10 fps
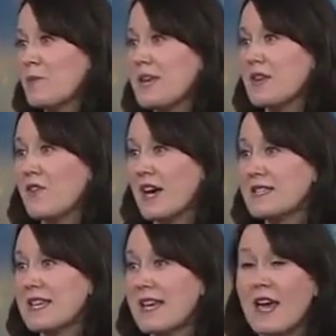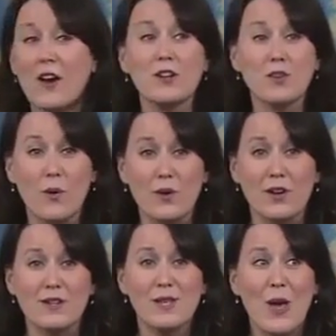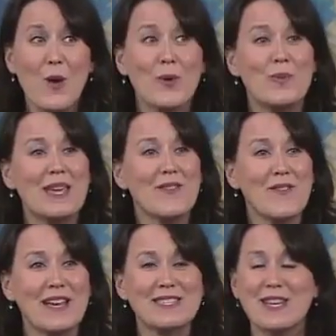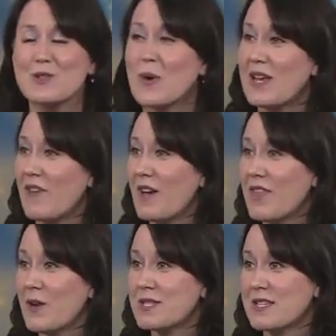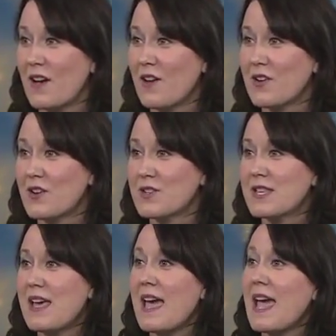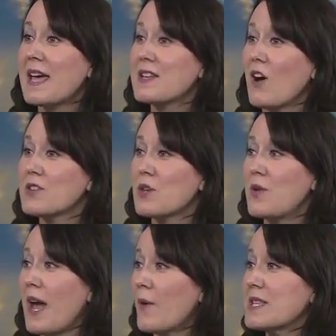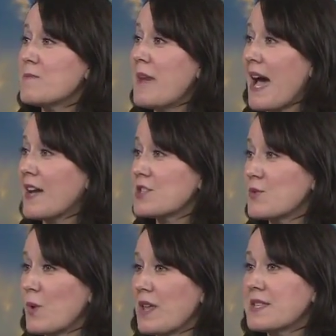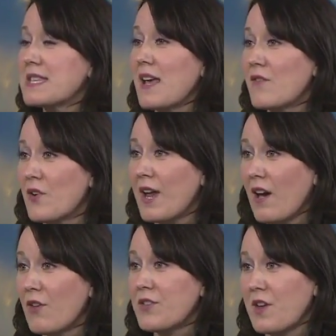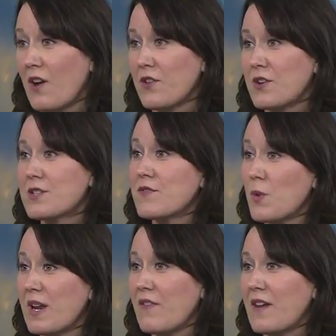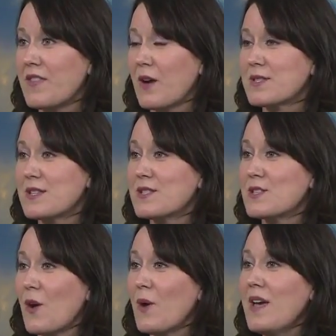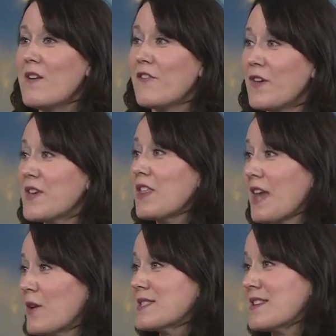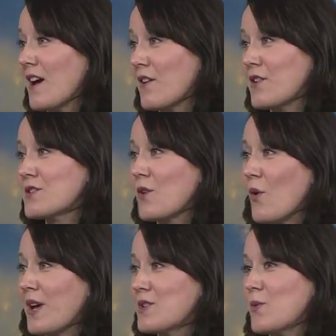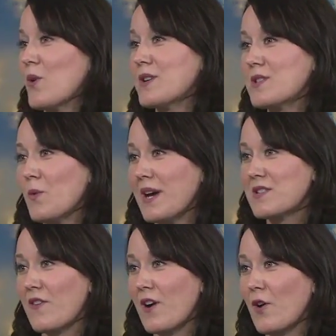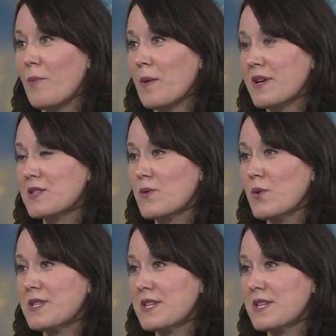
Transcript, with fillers: would be investing, and our donors would be investing $25,000. And also now it's matched with Sanford Health dollars of 25,000. So $50,000 going towards the West Fargo Public School